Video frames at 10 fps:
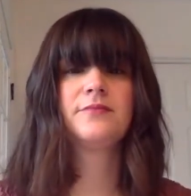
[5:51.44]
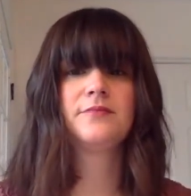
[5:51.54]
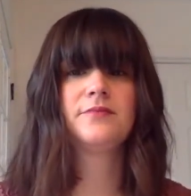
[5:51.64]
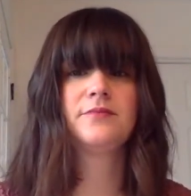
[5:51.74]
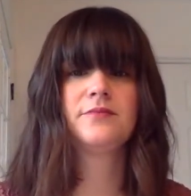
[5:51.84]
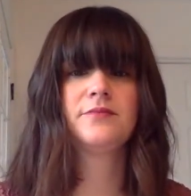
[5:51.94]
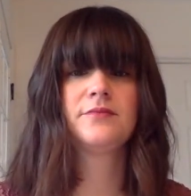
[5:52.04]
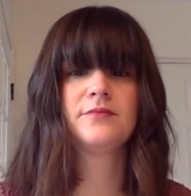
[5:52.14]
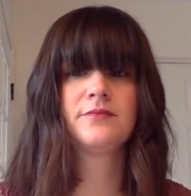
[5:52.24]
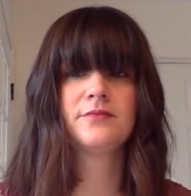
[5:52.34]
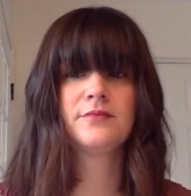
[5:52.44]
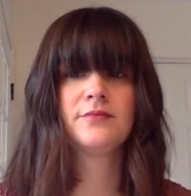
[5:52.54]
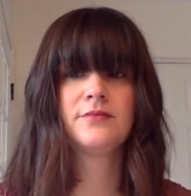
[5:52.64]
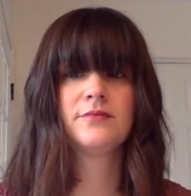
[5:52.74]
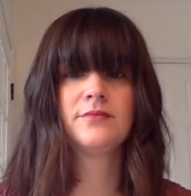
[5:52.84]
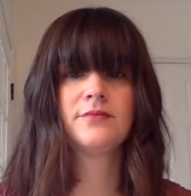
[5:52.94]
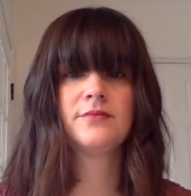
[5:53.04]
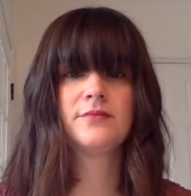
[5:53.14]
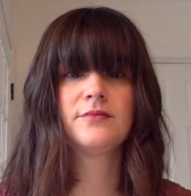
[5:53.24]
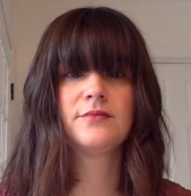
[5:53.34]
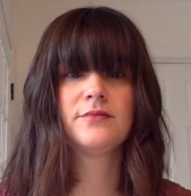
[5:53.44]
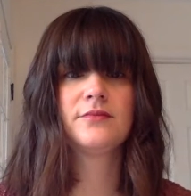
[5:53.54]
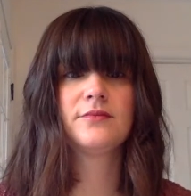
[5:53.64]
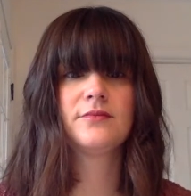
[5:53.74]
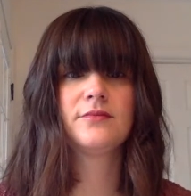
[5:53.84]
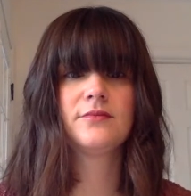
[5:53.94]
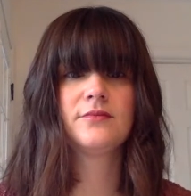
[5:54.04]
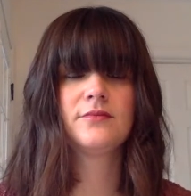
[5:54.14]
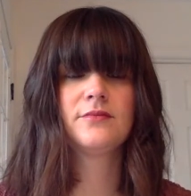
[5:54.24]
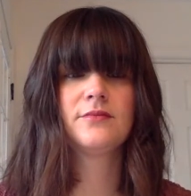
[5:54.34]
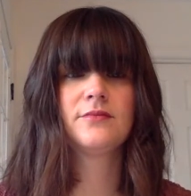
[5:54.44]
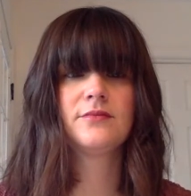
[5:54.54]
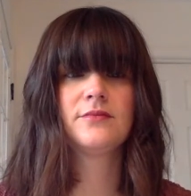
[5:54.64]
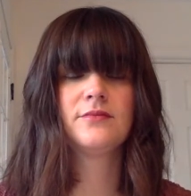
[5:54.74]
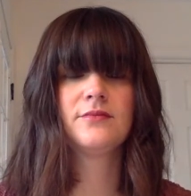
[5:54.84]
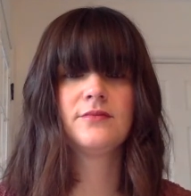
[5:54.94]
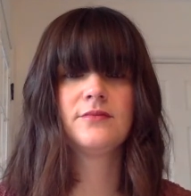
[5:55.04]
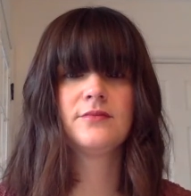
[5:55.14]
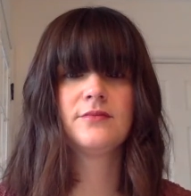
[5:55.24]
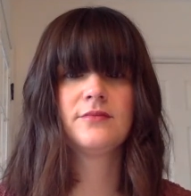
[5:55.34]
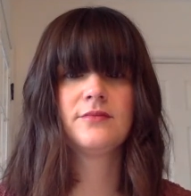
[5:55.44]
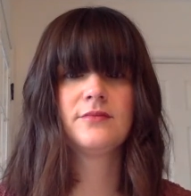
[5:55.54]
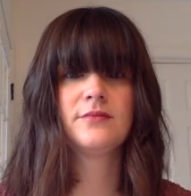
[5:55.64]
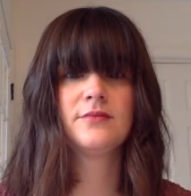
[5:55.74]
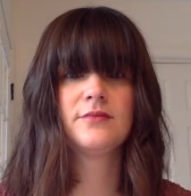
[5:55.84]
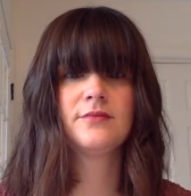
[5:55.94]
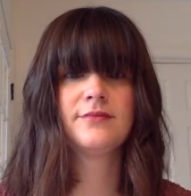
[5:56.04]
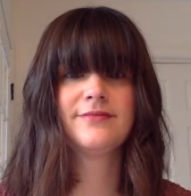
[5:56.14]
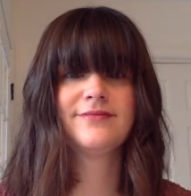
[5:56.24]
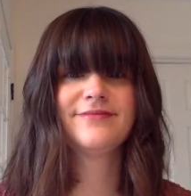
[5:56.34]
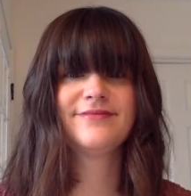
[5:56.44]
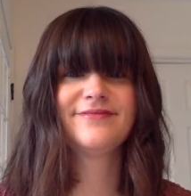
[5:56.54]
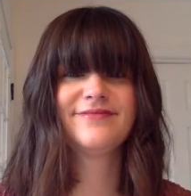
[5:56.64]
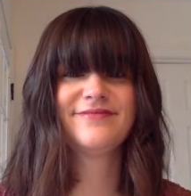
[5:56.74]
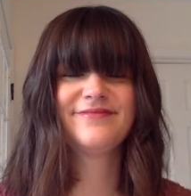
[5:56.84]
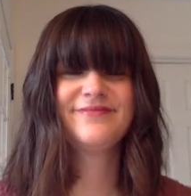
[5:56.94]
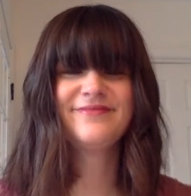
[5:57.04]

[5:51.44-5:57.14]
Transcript: (silence)